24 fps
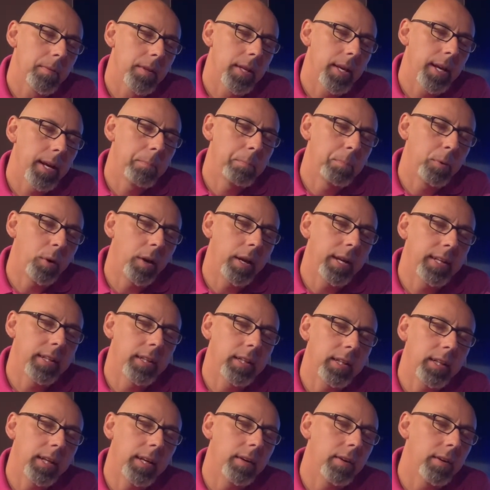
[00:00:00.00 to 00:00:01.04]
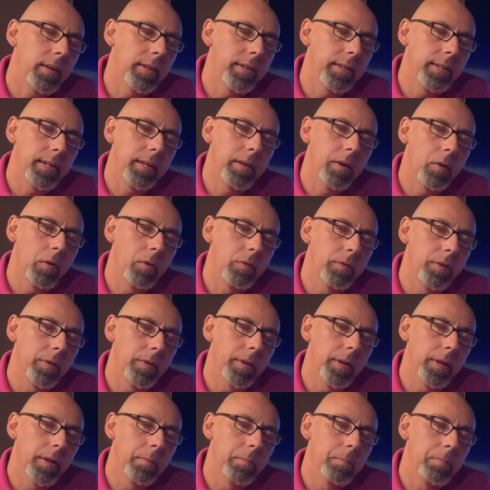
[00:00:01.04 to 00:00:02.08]
I pray clarity over
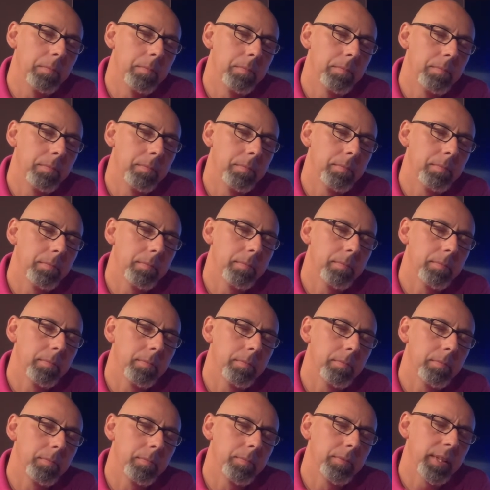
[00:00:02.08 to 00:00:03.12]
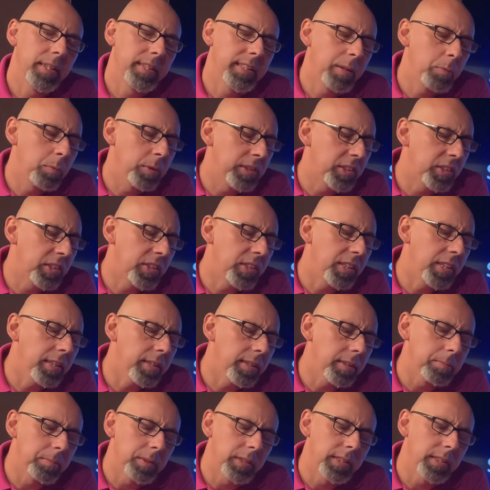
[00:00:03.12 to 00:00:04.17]
them, that they would see
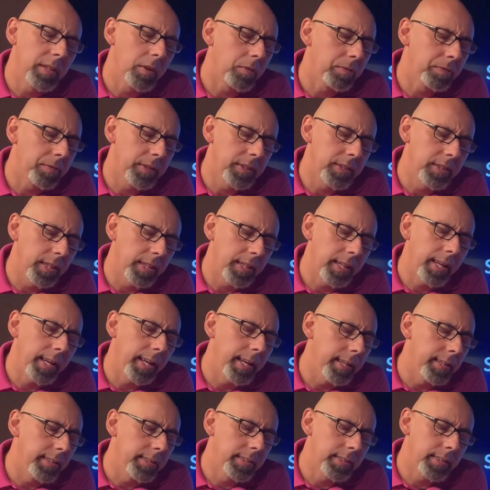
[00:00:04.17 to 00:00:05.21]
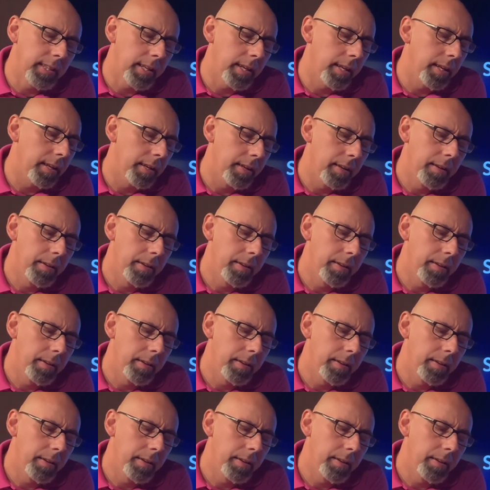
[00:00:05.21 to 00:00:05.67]
themselves as a king's kid.